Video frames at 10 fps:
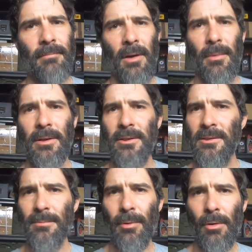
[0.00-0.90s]
I mean, your
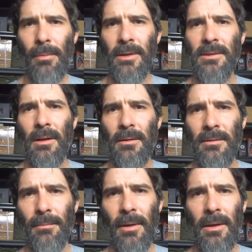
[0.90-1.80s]
support means a
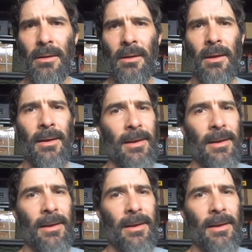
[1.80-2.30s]
lot to me.